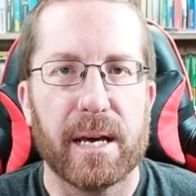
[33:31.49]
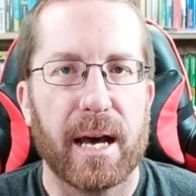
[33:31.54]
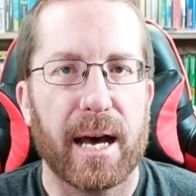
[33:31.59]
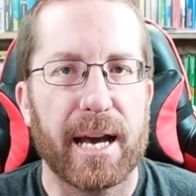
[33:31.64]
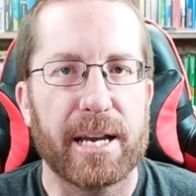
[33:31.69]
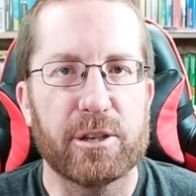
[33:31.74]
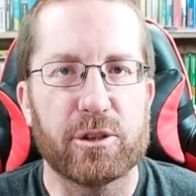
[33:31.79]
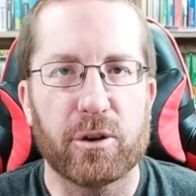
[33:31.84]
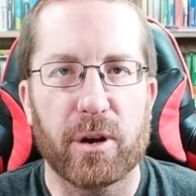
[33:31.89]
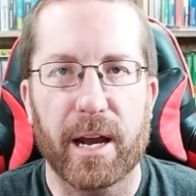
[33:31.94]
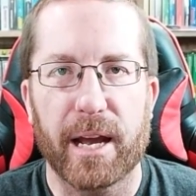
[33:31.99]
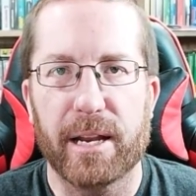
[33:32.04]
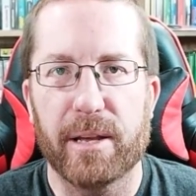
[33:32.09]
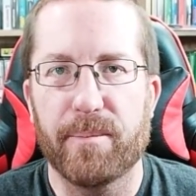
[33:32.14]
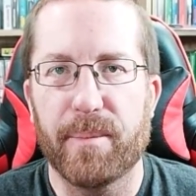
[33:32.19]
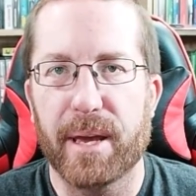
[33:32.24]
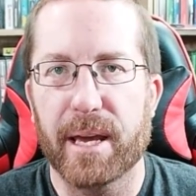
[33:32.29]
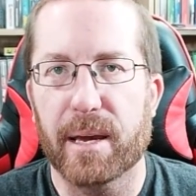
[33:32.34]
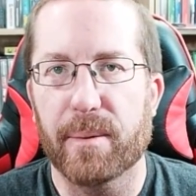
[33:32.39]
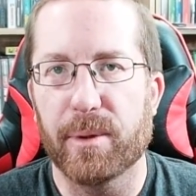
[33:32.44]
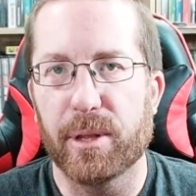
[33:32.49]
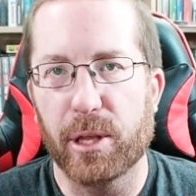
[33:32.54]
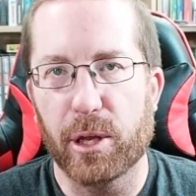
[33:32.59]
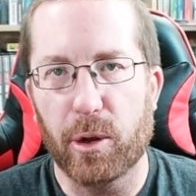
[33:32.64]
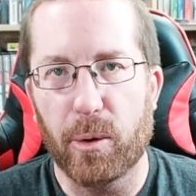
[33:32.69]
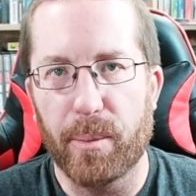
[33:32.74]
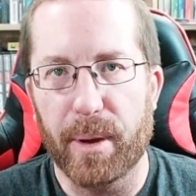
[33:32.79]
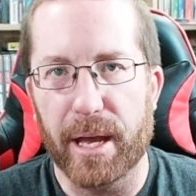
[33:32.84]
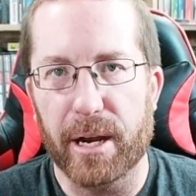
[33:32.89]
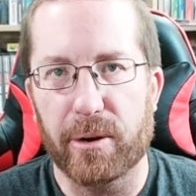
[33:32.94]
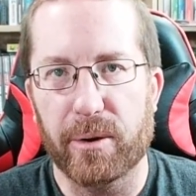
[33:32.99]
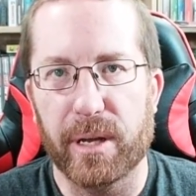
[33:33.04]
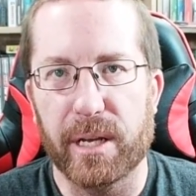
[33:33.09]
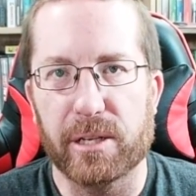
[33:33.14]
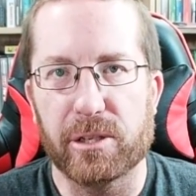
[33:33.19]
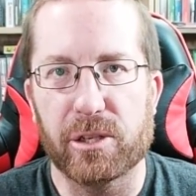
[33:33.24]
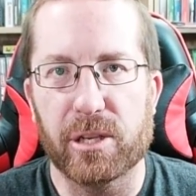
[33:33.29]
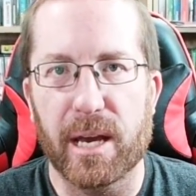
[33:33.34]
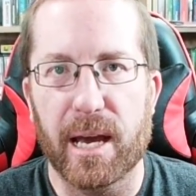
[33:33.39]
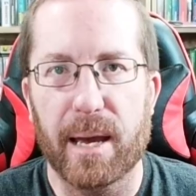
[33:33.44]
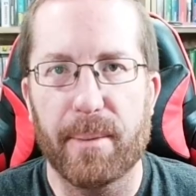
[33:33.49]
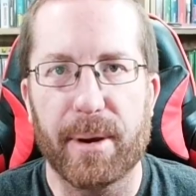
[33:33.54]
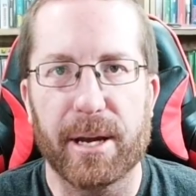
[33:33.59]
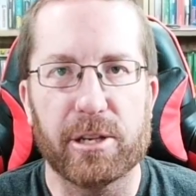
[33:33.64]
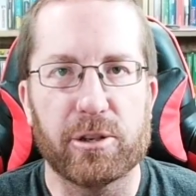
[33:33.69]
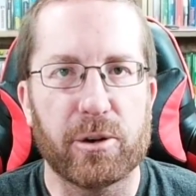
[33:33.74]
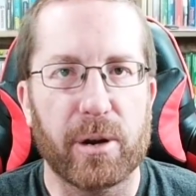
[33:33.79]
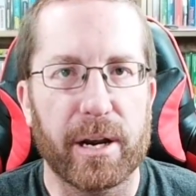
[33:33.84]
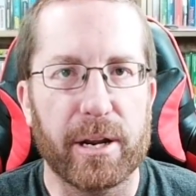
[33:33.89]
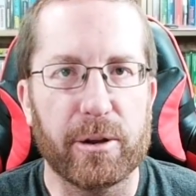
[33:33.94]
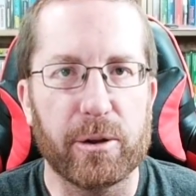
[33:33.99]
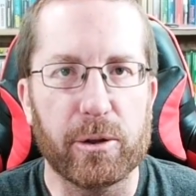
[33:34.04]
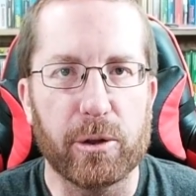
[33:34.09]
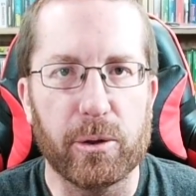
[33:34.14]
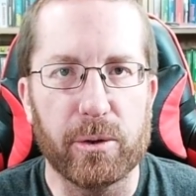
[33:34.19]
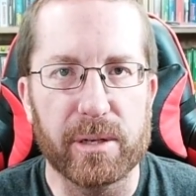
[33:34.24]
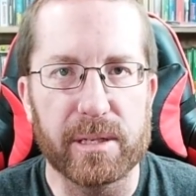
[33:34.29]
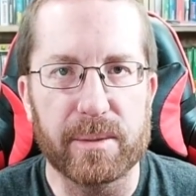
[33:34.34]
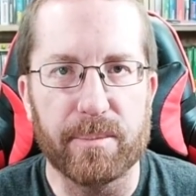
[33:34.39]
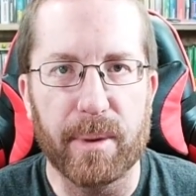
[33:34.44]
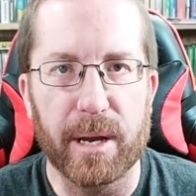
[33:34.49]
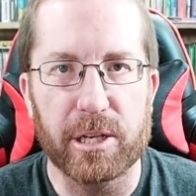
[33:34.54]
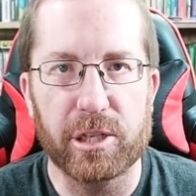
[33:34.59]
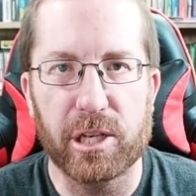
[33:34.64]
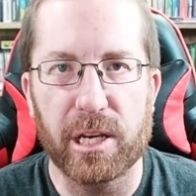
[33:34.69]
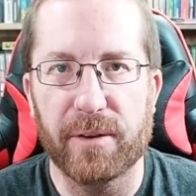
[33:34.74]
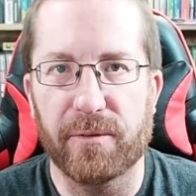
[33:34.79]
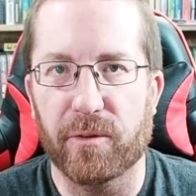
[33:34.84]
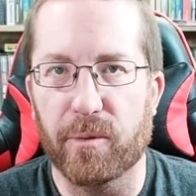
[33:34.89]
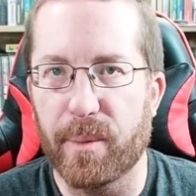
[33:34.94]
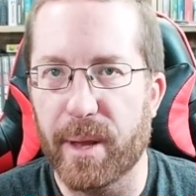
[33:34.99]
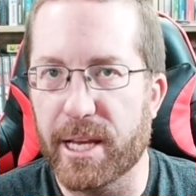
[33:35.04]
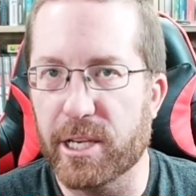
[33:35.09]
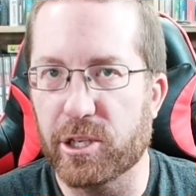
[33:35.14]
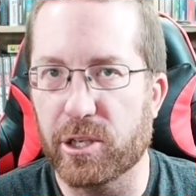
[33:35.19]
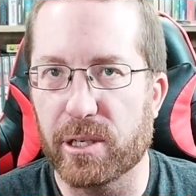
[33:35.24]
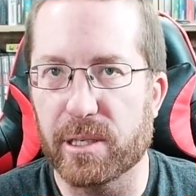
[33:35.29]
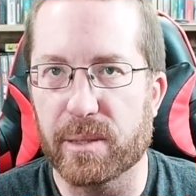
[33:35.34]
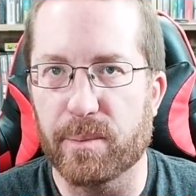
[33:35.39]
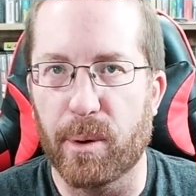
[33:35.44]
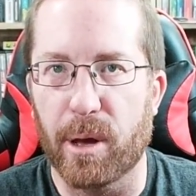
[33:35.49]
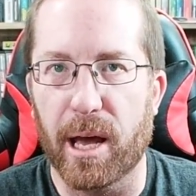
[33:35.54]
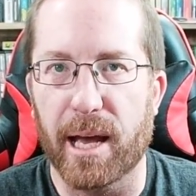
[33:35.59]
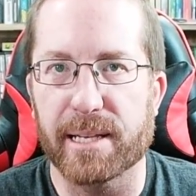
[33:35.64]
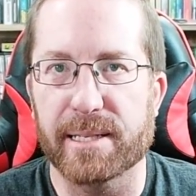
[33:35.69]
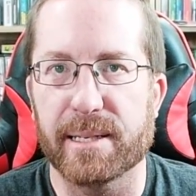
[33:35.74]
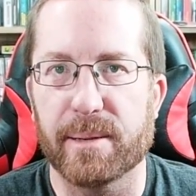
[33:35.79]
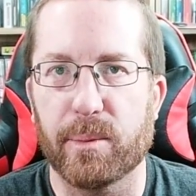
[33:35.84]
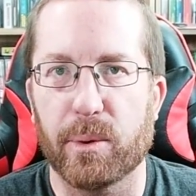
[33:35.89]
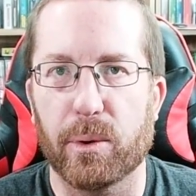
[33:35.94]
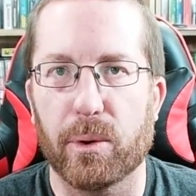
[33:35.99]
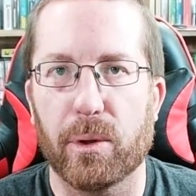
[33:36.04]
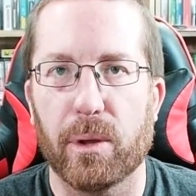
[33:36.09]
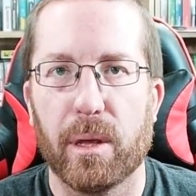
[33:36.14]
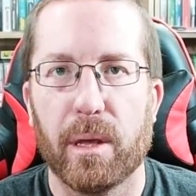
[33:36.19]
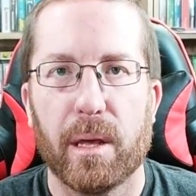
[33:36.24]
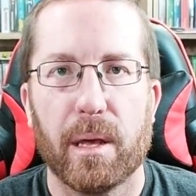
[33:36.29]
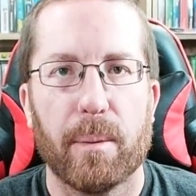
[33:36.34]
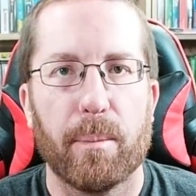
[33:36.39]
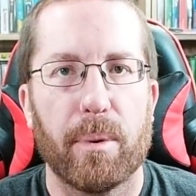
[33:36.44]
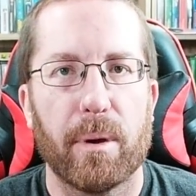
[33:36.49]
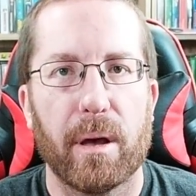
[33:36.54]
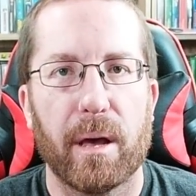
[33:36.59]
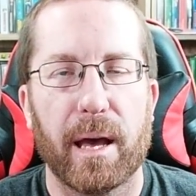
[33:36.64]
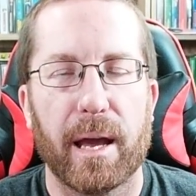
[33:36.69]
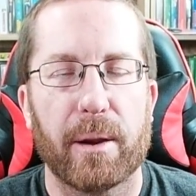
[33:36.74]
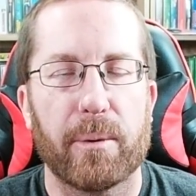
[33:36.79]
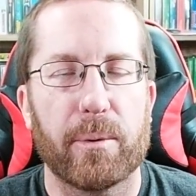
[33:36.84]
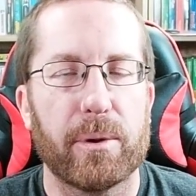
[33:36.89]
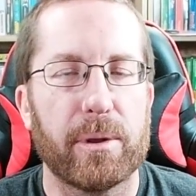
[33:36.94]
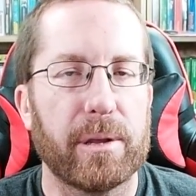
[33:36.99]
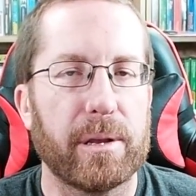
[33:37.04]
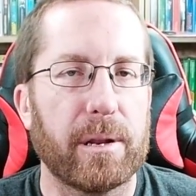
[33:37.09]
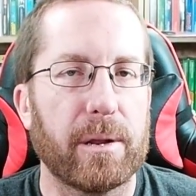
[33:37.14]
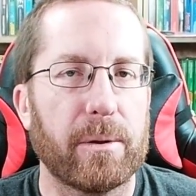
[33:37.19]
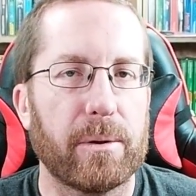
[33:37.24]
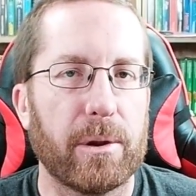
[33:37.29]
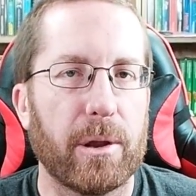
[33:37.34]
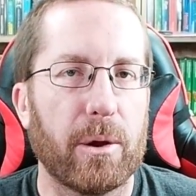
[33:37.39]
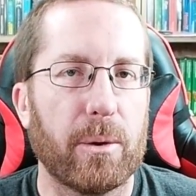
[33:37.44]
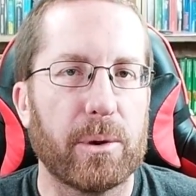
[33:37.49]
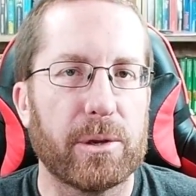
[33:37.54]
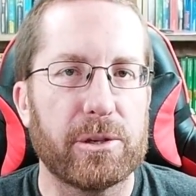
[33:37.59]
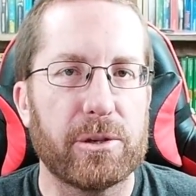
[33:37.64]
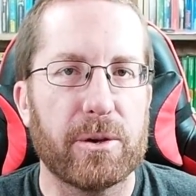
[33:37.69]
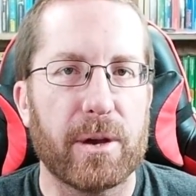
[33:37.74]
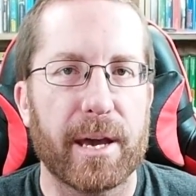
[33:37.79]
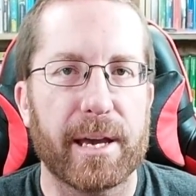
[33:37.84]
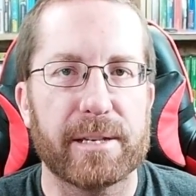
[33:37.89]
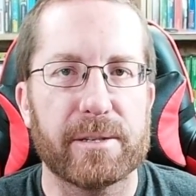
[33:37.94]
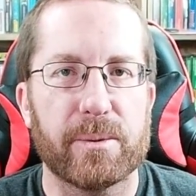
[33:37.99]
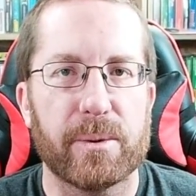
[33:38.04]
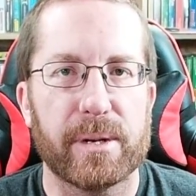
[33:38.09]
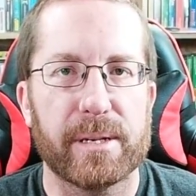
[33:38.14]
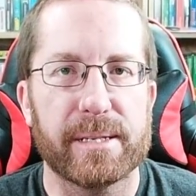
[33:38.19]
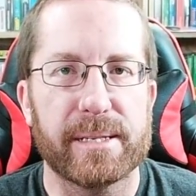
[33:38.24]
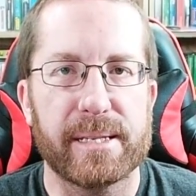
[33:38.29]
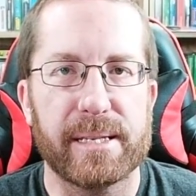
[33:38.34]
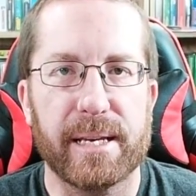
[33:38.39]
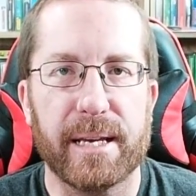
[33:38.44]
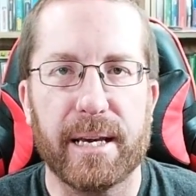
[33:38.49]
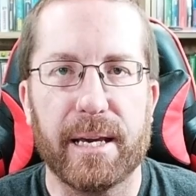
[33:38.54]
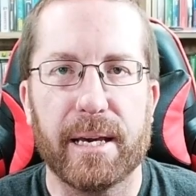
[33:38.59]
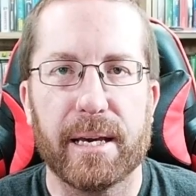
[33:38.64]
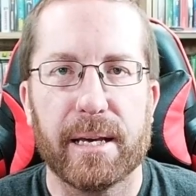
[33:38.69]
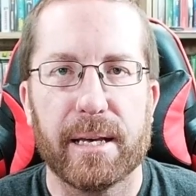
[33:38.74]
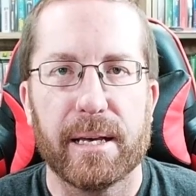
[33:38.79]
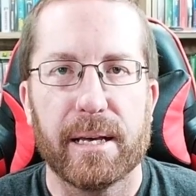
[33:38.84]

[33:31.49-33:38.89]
I try to make them a little better each time. I try to include as much information as possible, but I really don't know what you guys want to see.